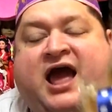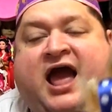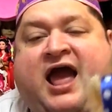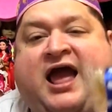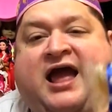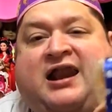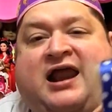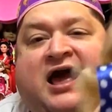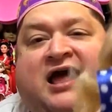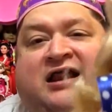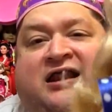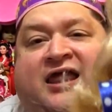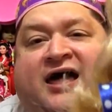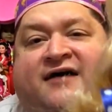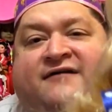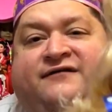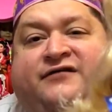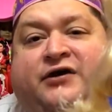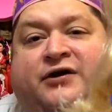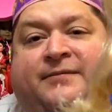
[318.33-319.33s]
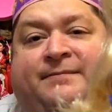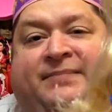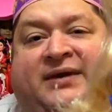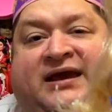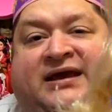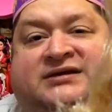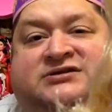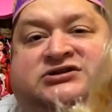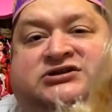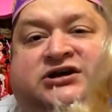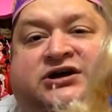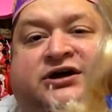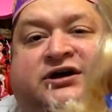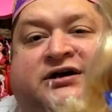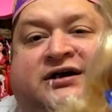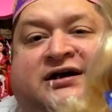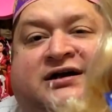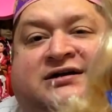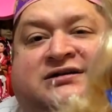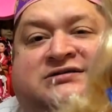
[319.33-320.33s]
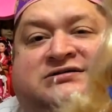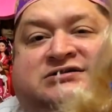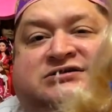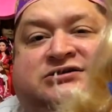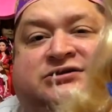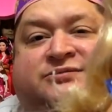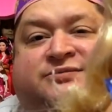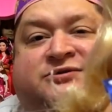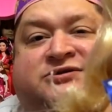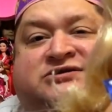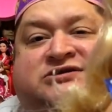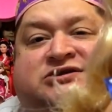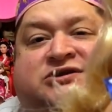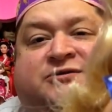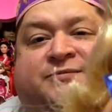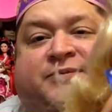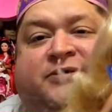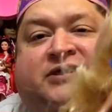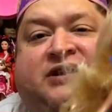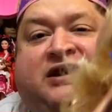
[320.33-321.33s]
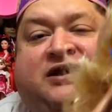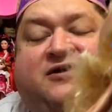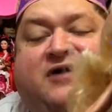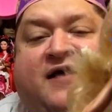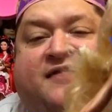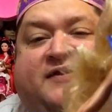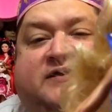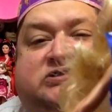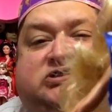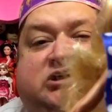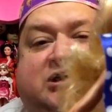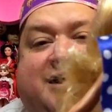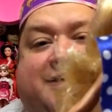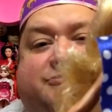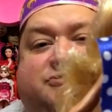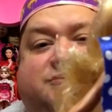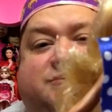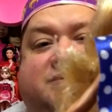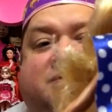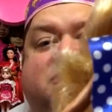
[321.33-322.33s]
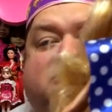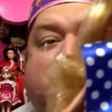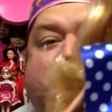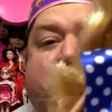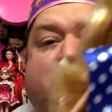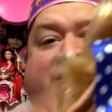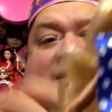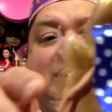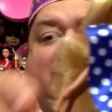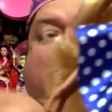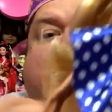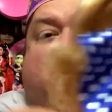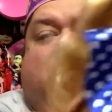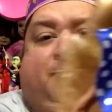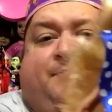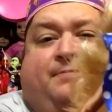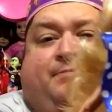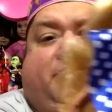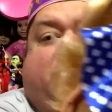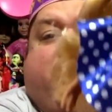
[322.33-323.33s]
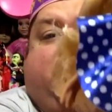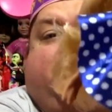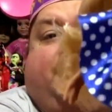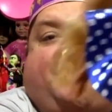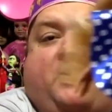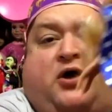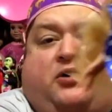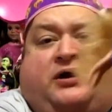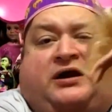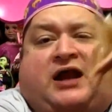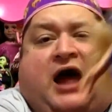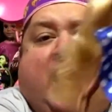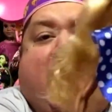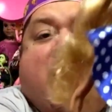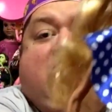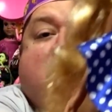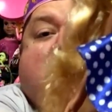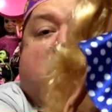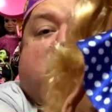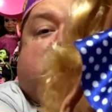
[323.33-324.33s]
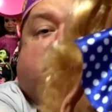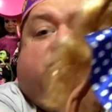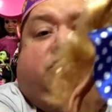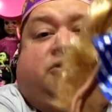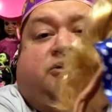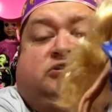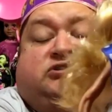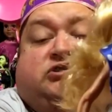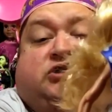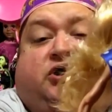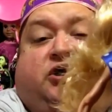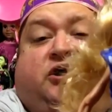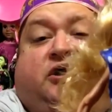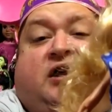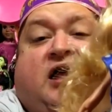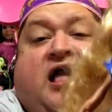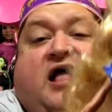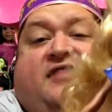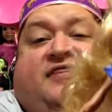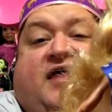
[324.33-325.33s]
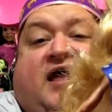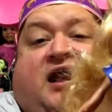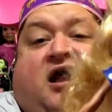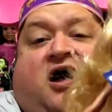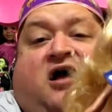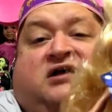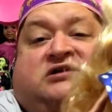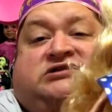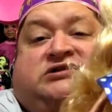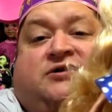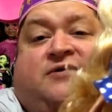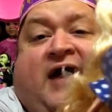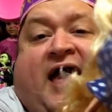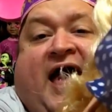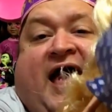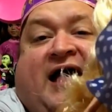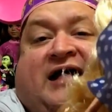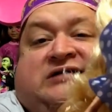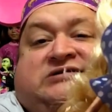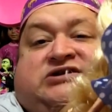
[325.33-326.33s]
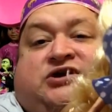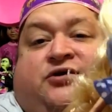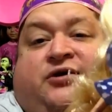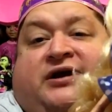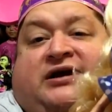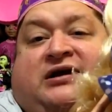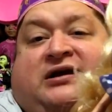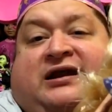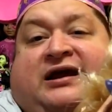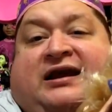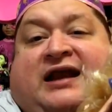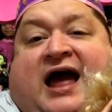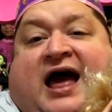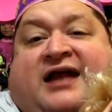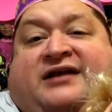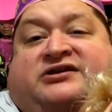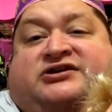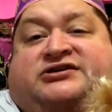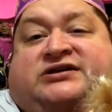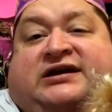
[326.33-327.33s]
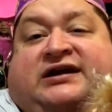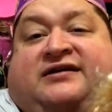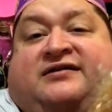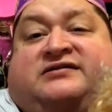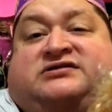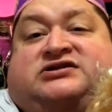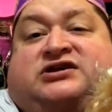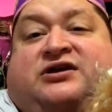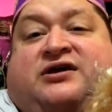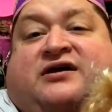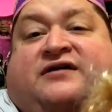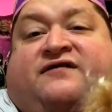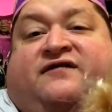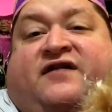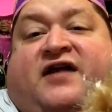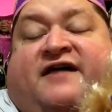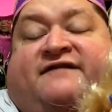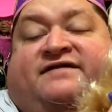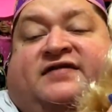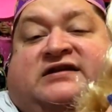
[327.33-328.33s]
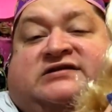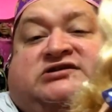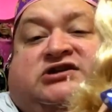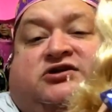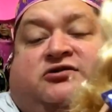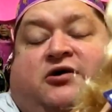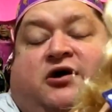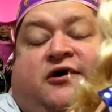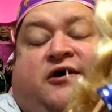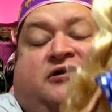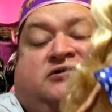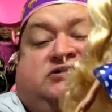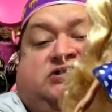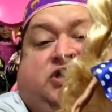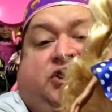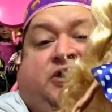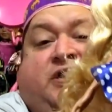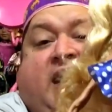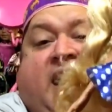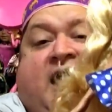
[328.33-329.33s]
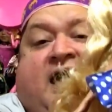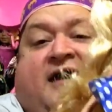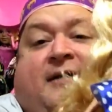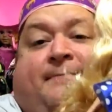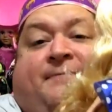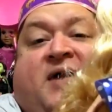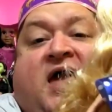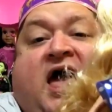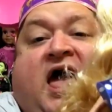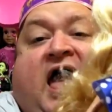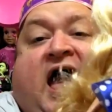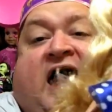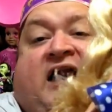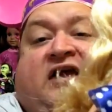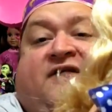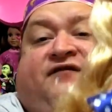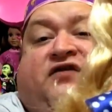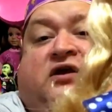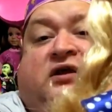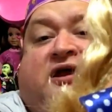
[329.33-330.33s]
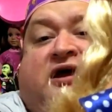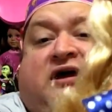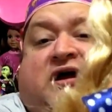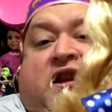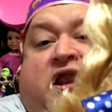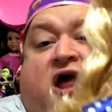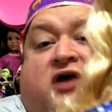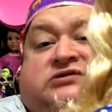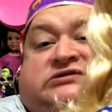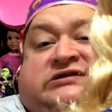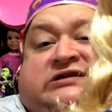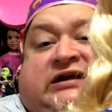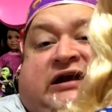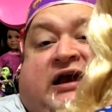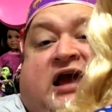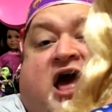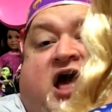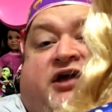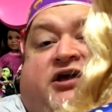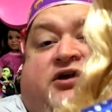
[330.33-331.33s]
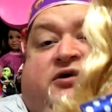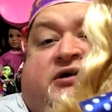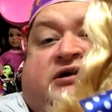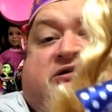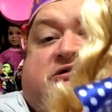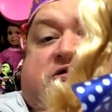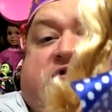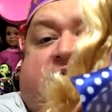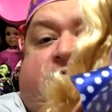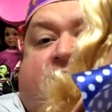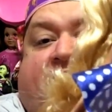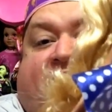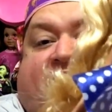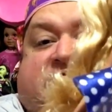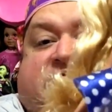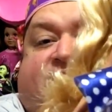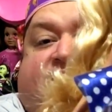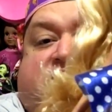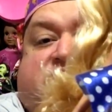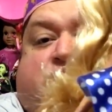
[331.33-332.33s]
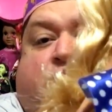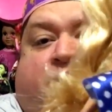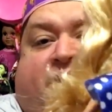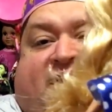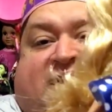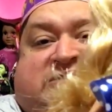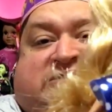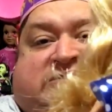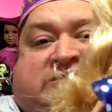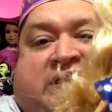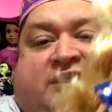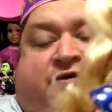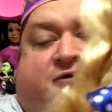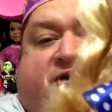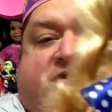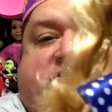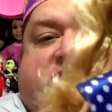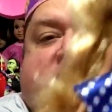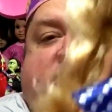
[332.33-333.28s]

and I love her B shirt. It is super, super cute. And then she comes with this really cute blue polka dot circle skirt that also has crinoline underneath so you could fluff the skirt, skirt up. And if you look closely, you could see Raya's Victoria's Secrets